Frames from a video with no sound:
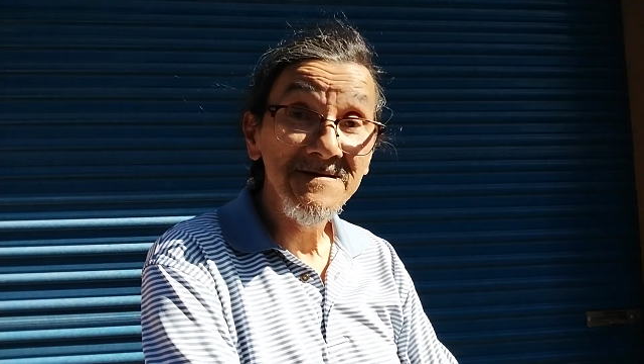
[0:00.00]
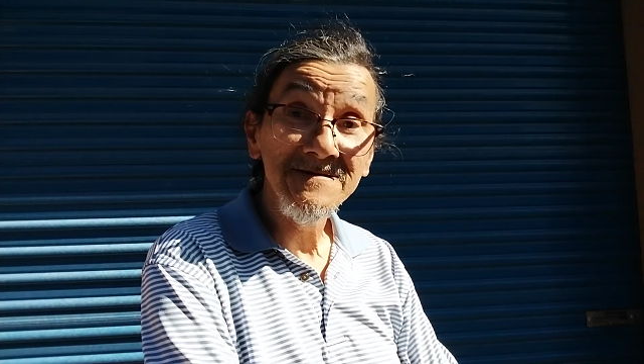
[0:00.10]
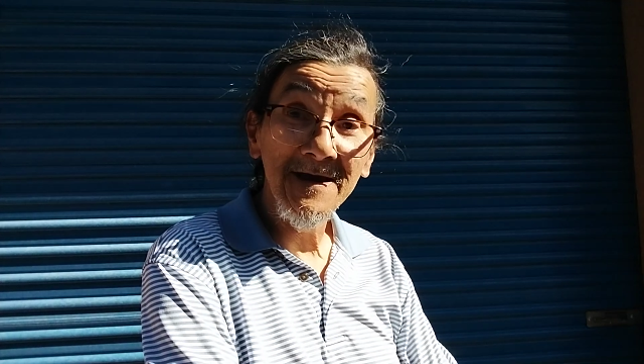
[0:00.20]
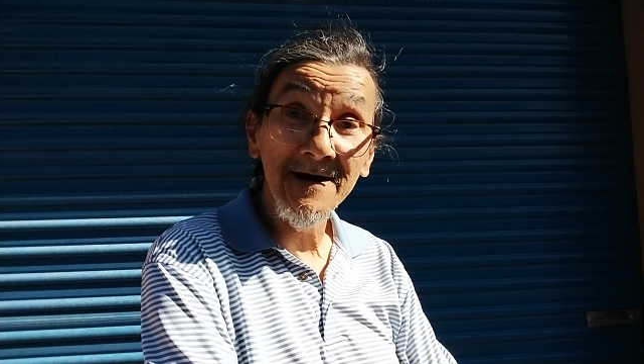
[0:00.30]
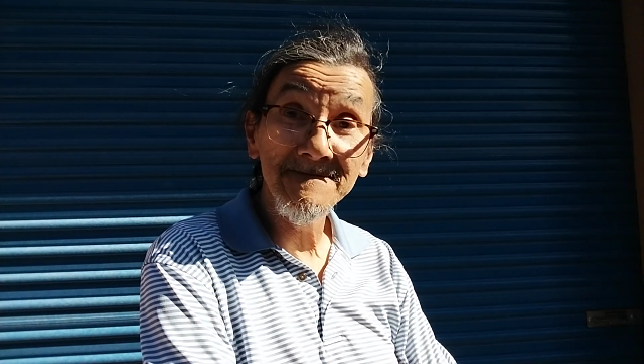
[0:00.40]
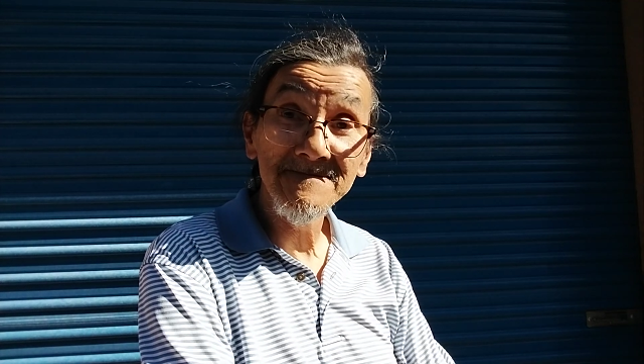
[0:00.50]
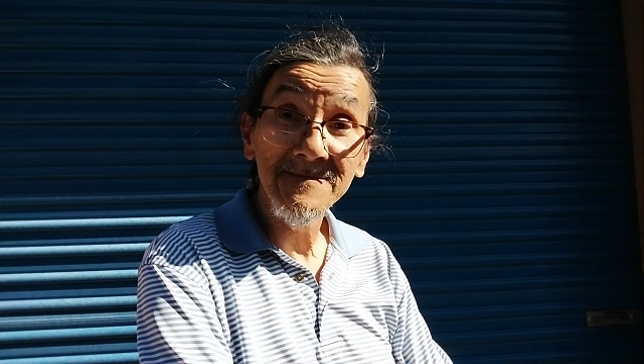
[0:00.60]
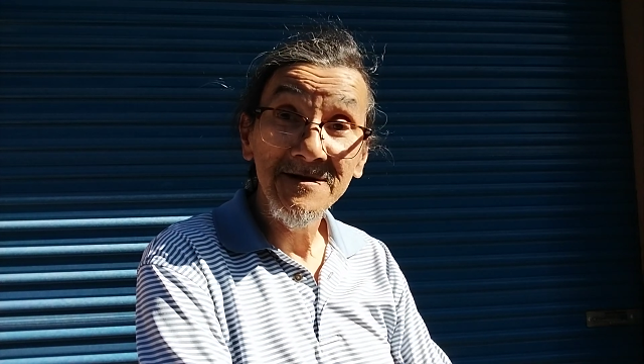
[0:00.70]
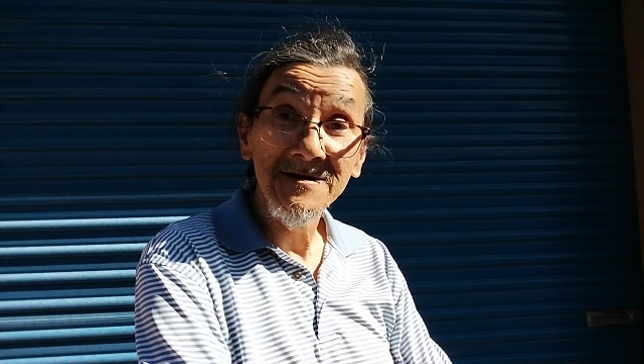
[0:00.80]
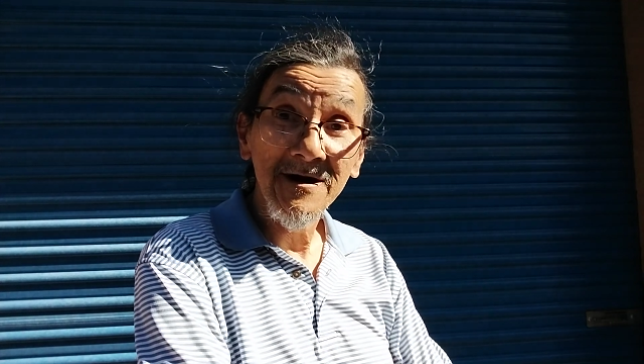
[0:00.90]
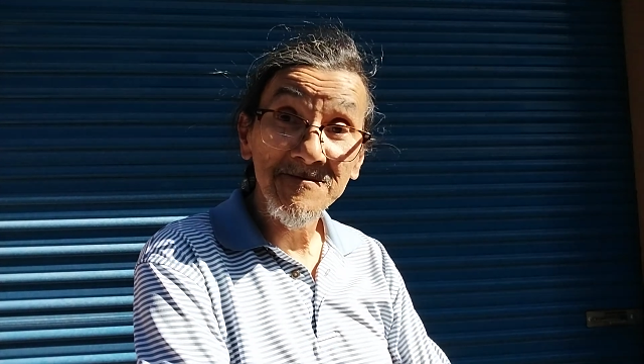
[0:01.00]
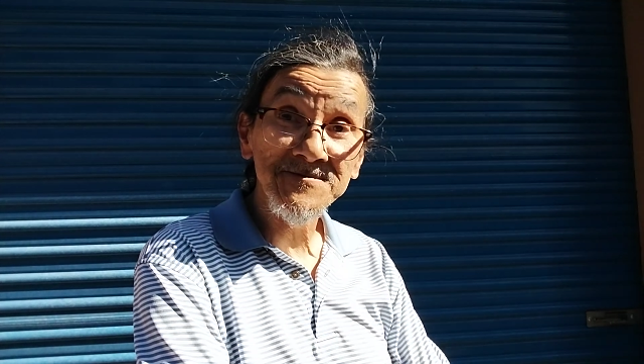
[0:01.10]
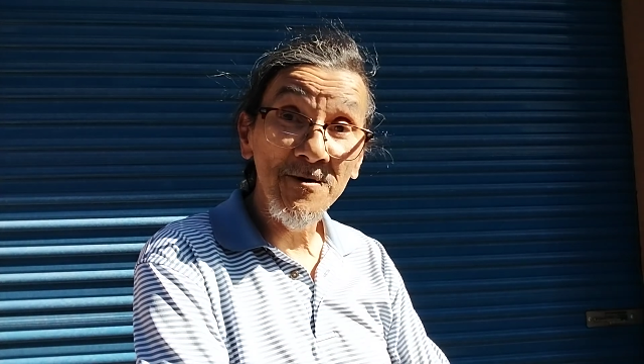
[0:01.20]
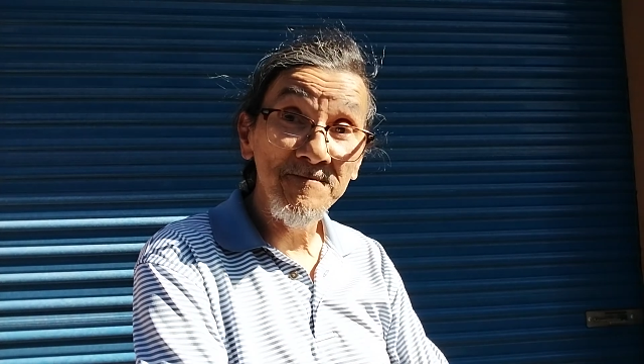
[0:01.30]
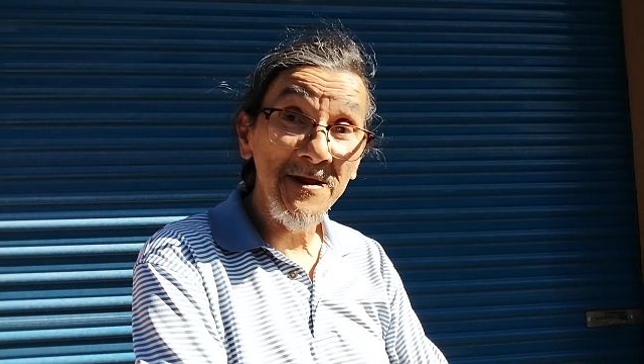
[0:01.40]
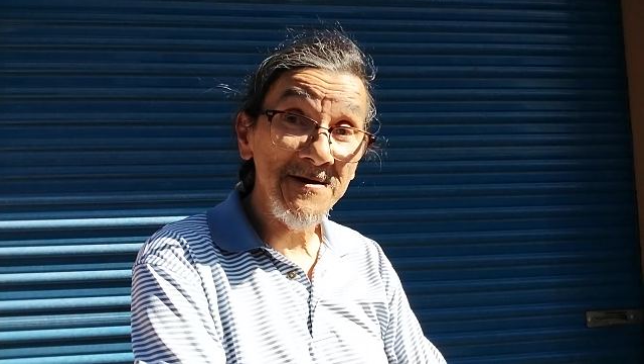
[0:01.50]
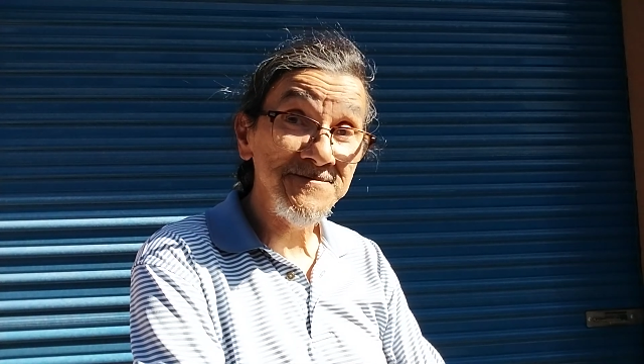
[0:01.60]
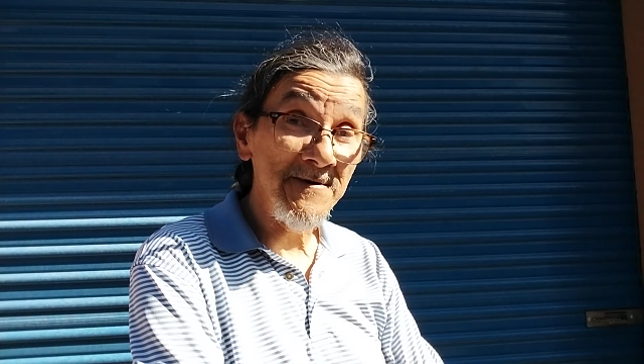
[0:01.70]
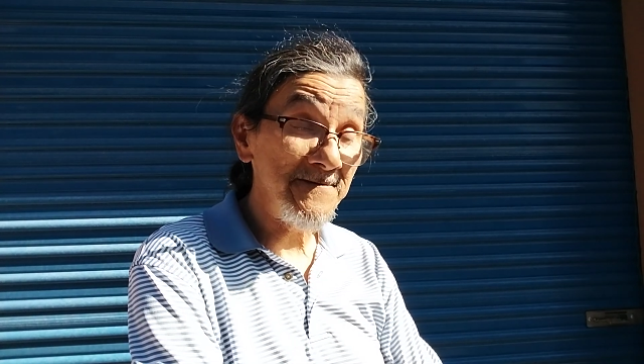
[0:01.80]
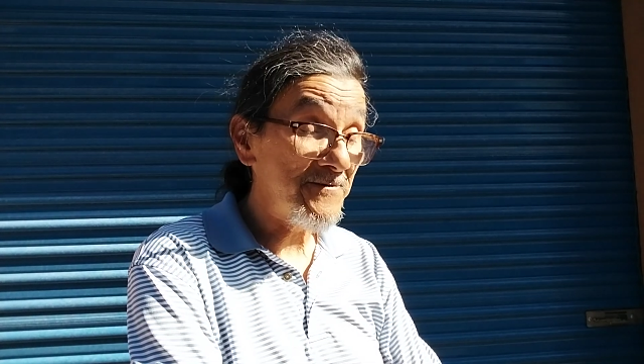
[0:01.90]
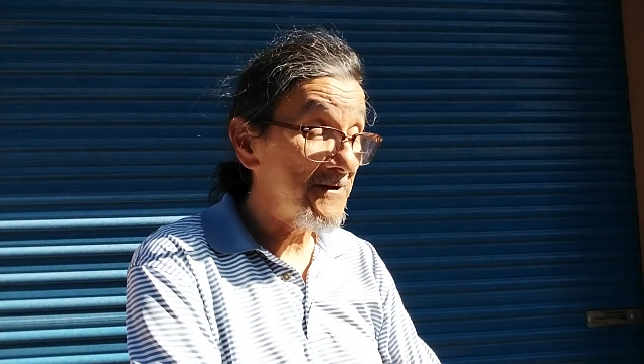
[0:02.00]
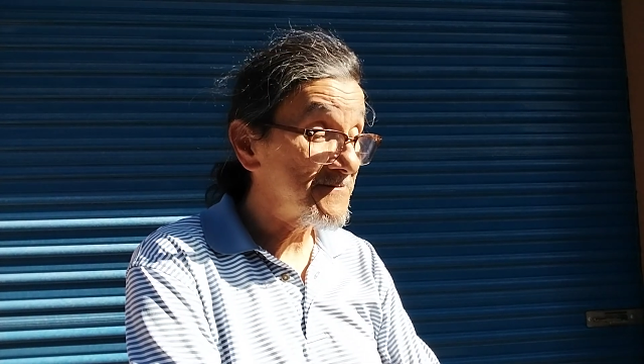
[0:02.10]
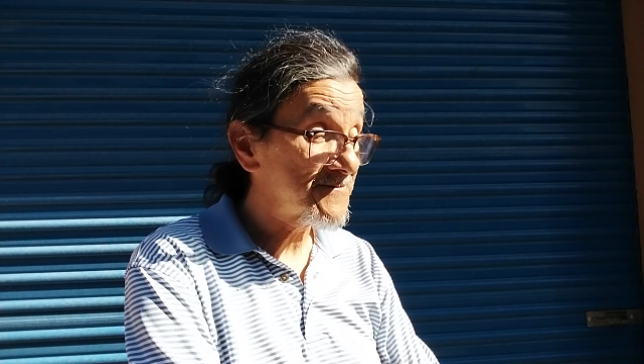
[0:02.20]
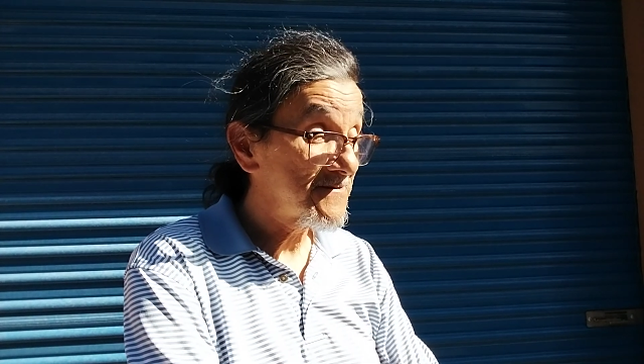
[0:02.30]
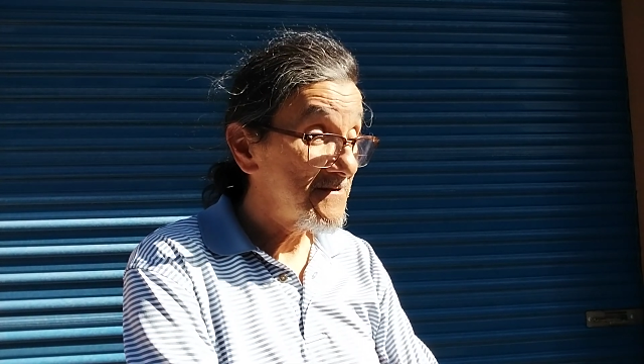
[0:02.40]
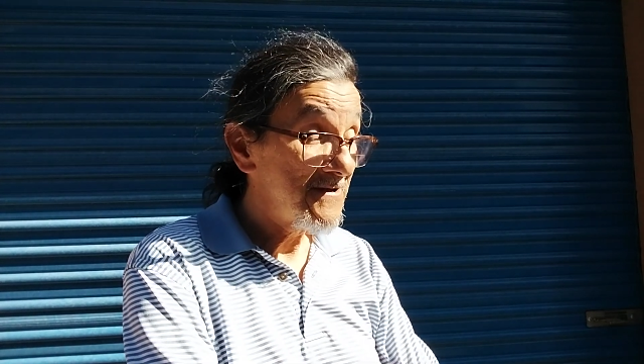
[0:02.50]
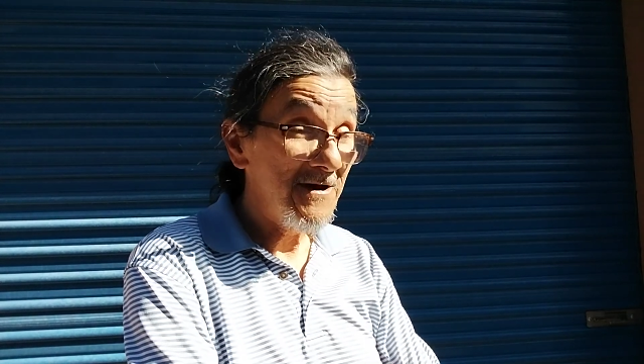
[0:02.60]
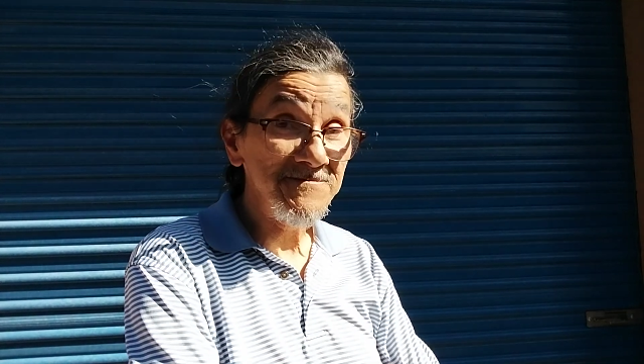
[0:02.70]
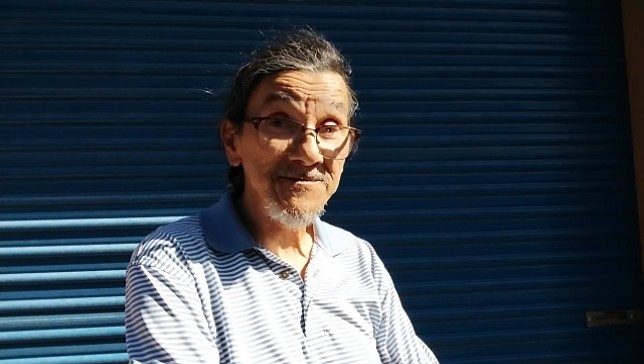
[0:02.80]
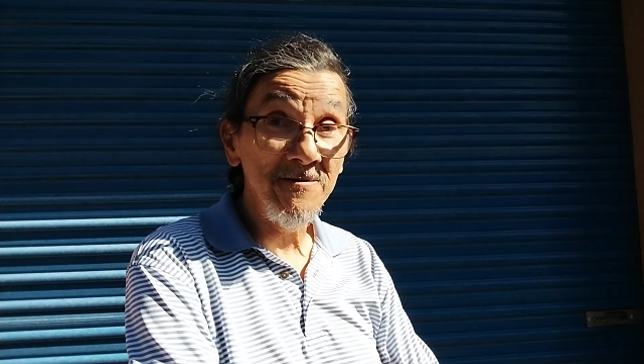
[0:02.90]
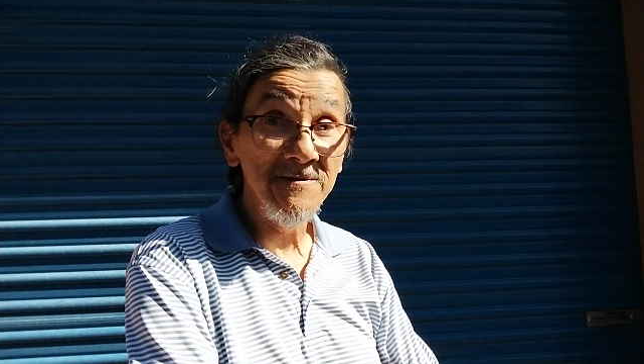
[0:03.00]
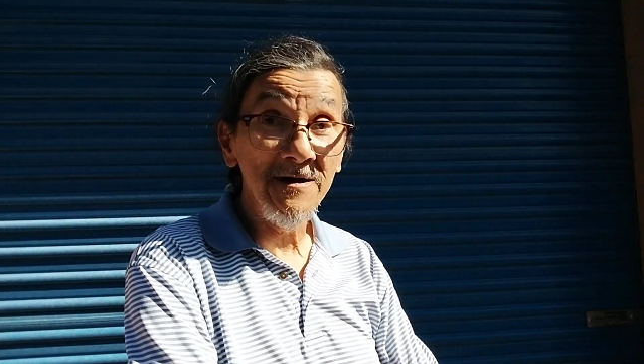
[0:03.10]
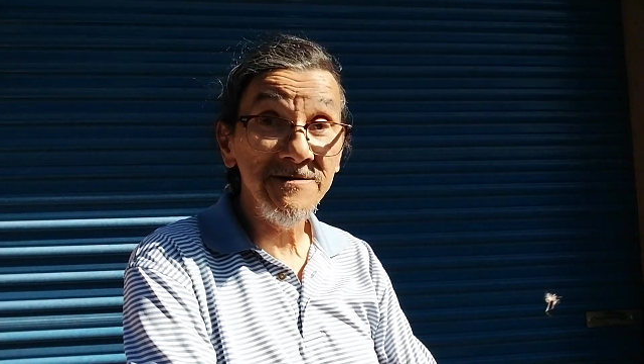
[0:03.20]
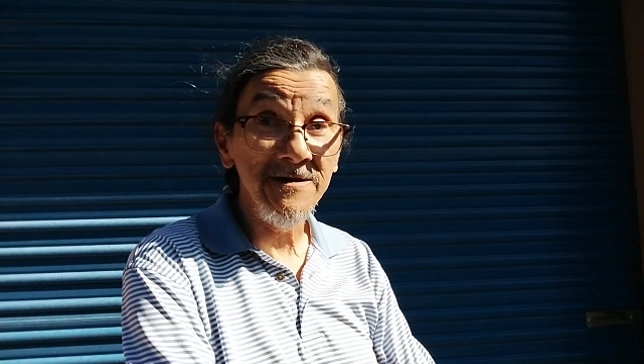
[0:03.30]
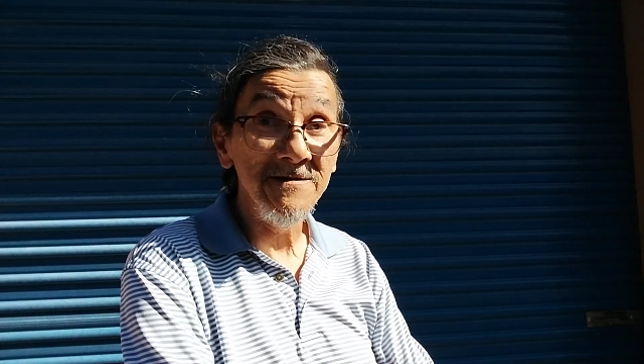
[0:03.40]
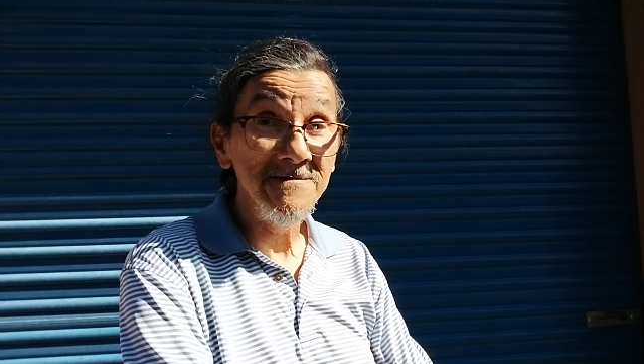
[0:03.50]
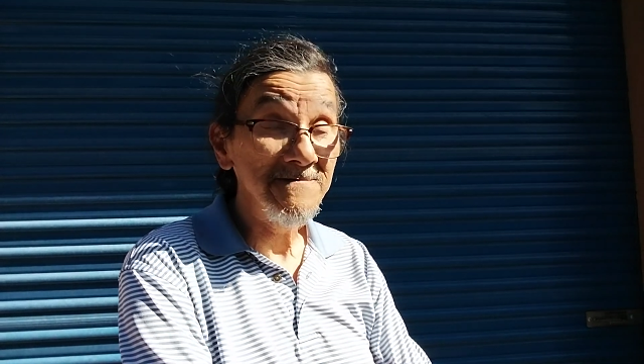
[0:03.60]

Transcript: Yep, I'm so blessed, my friends. I'm so lucky.